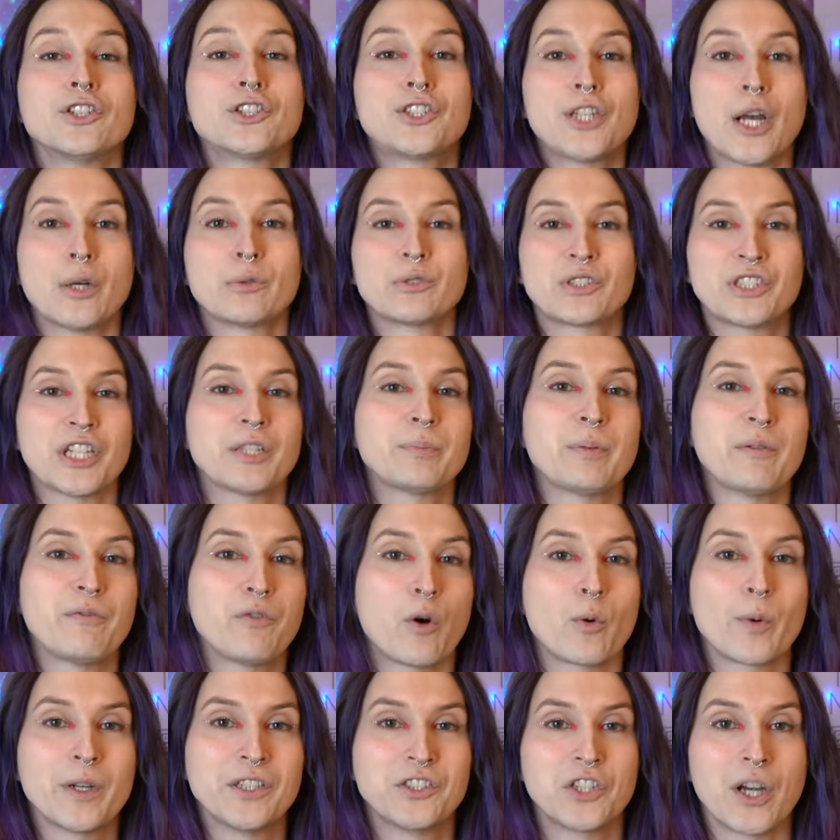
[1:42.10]
So just
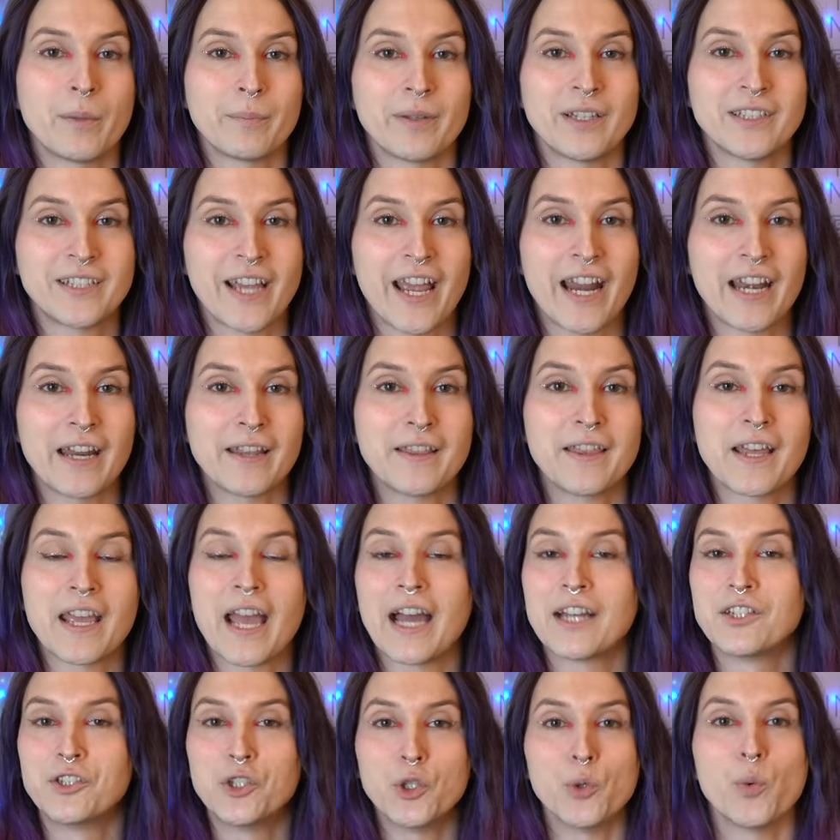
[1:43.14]
before we jump into anything,
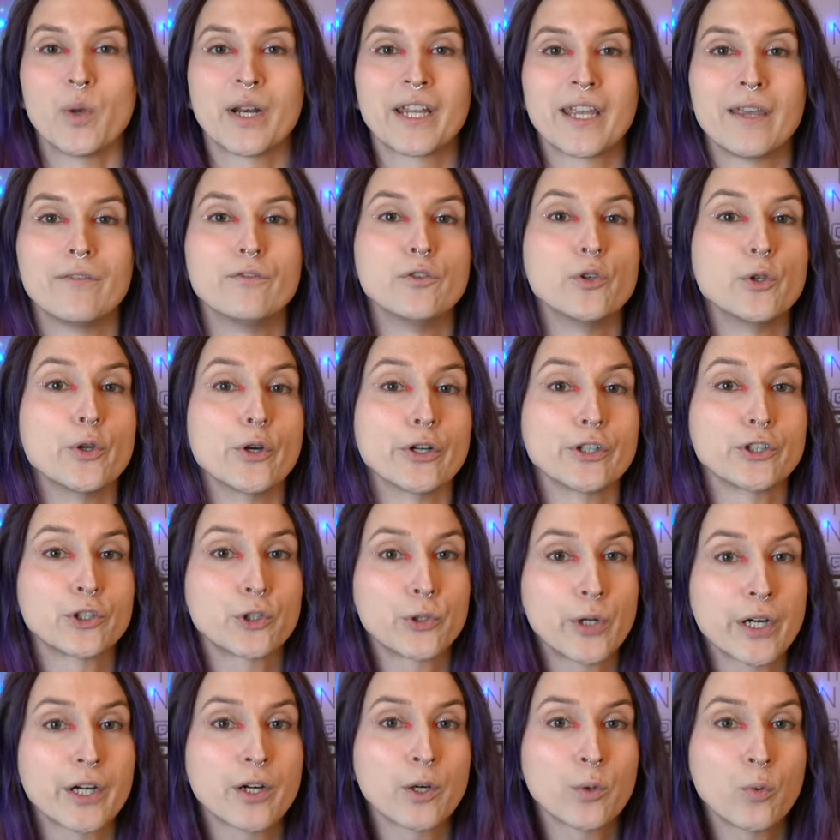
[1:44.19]
I do want to give you your
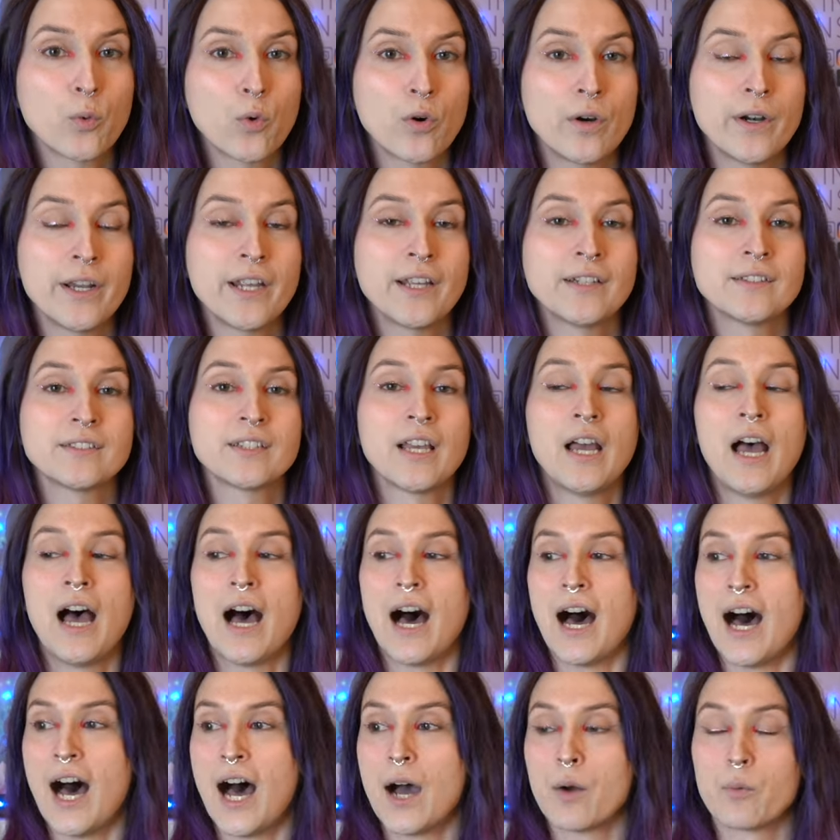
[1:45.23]
trigger warnings.
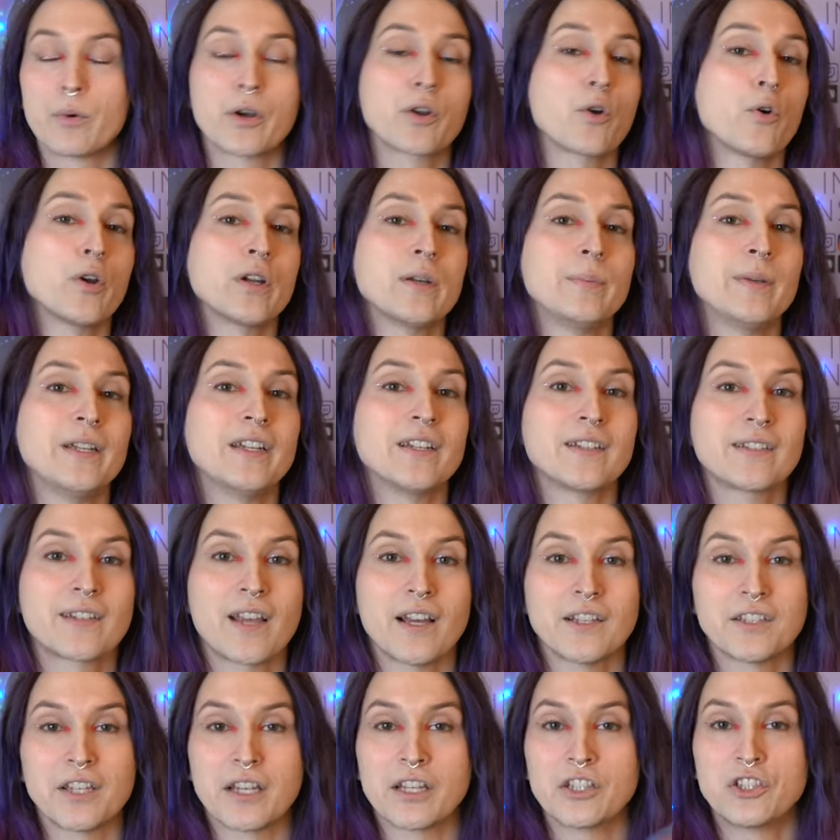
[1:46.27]
We're going to be
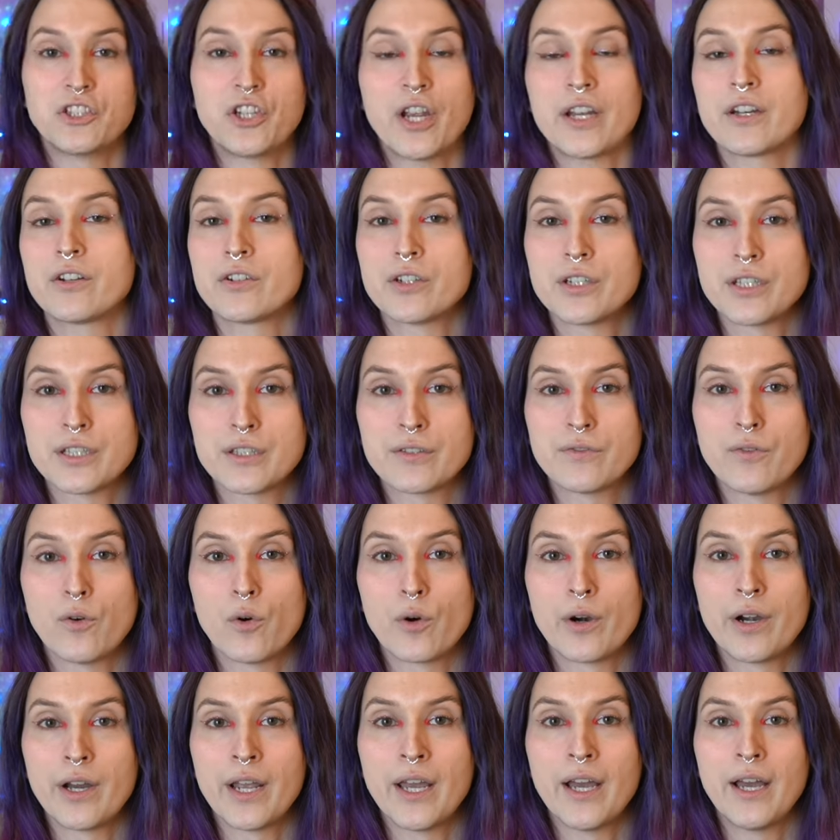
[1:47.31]
discussing gender
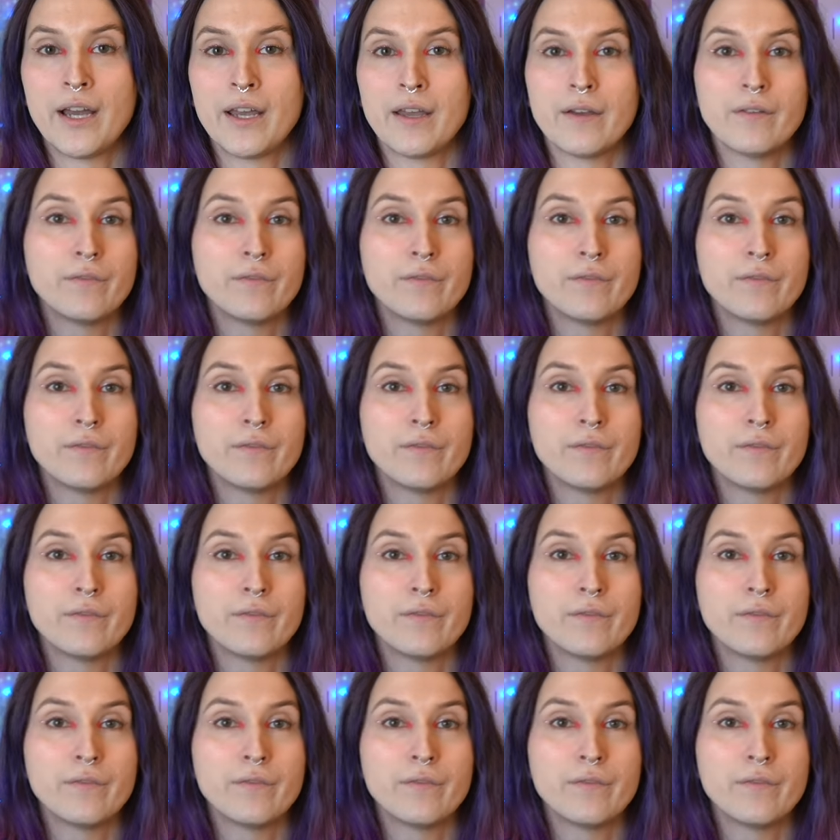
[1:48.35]
dysphoria.